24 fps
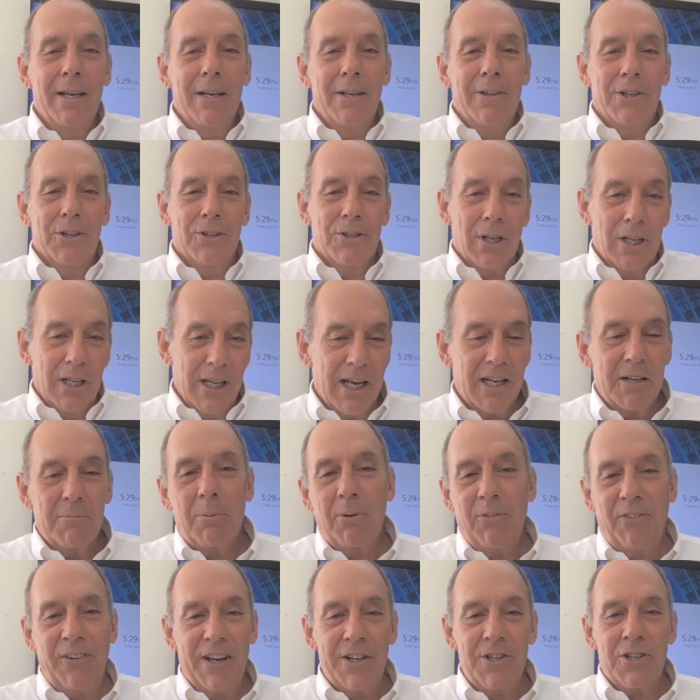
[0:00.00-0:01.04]
there's a lot of
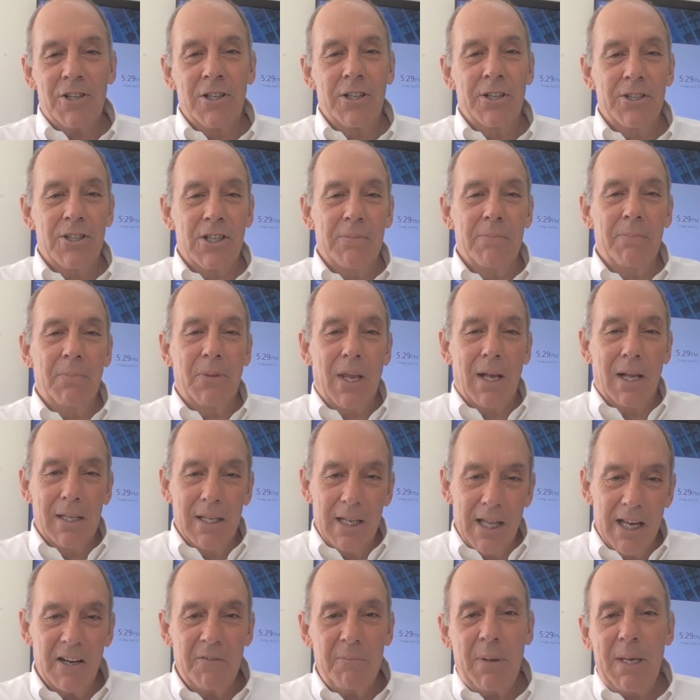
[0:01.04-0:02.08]
professionalism, a
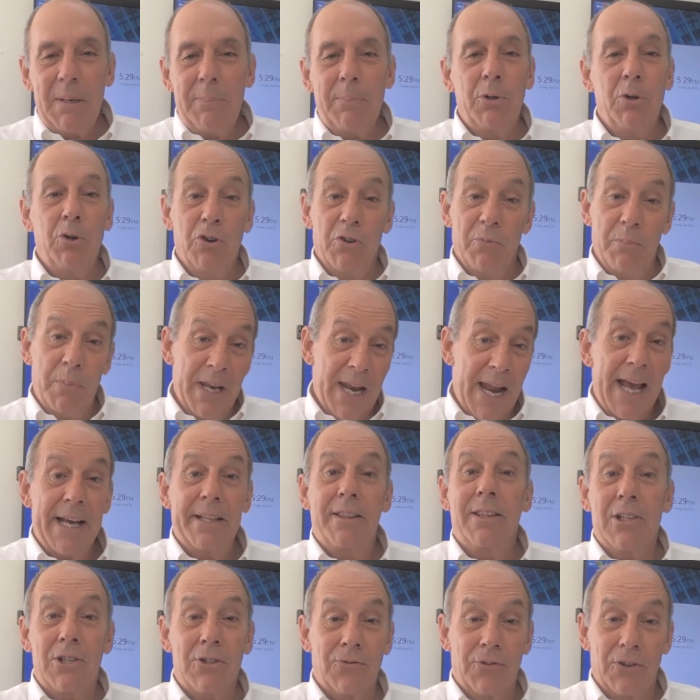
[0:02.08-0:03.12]
lot of people who have been at
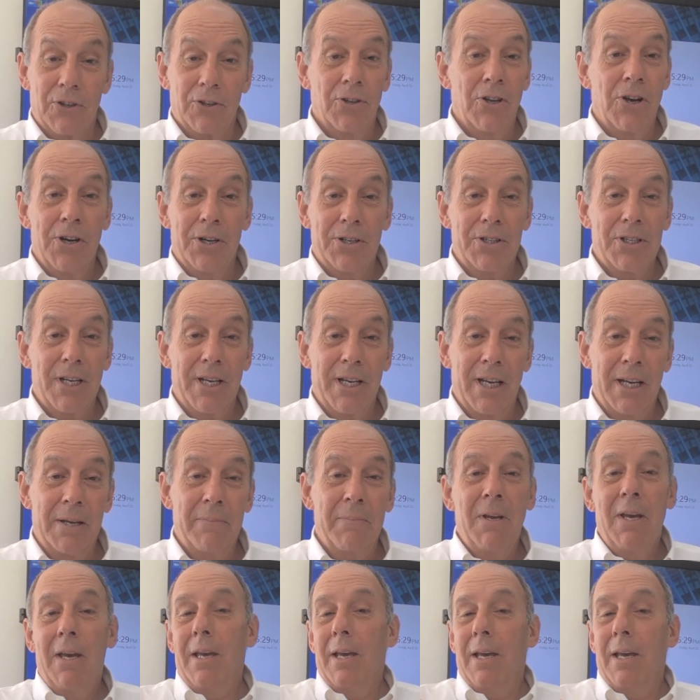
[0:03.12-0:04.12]
this for a long time.